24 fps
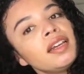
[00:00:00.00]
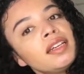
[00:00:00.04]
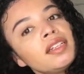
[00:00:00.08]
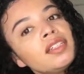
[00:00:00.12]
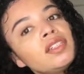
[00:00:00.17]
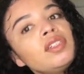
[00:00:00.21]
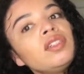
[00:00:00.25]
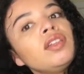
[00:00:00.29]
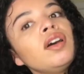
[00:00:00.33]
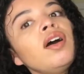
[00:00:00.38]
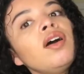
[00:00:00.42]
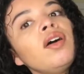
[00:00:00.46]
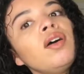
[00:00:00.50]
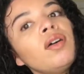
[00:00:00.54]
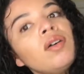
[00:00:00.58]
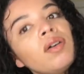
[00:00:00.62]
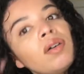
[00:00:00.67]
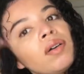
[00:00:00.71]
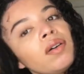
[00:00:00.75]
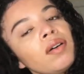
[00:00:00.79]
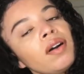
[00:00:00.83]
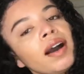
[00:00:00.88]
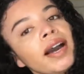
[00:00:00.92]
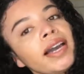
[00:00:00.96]

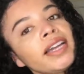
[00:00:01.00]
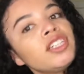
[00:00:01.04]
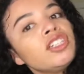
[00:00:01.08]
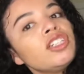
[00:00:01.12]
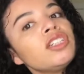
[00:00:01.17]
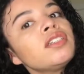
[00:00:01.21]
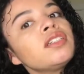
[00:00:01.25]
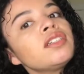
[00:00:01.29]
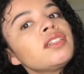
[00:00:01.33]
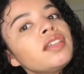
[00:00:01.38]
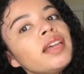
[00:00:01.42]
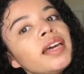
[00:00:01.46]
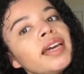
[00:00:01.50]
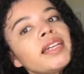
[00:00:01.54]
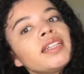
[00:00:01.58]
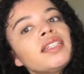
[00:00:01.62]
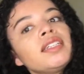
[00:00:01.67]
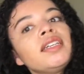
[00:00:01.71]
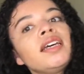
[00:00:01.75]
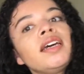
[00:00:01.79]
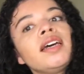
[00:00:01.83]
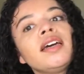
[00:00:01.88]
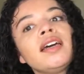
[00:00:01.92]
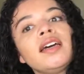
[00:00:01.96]
So I just like
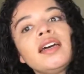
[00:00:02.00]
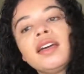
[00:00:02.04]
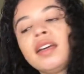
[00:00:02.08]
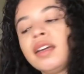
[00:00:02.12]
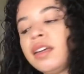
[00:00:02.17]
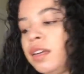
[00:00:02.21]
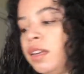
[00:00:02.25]
to